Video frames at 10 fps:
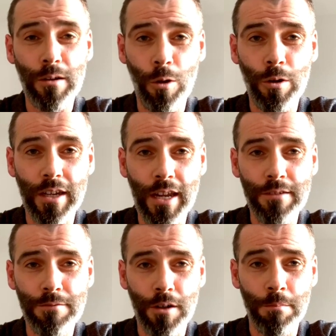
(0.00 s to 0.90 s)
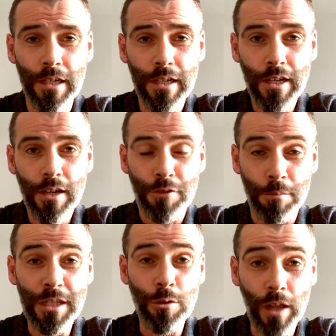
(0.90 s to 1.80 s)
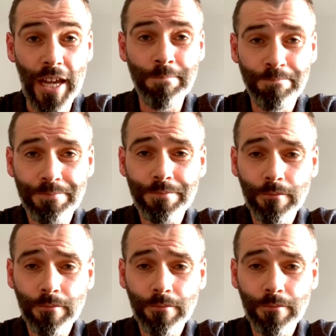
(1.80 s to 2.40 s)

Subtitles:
o'clock at night from Neil Lennon,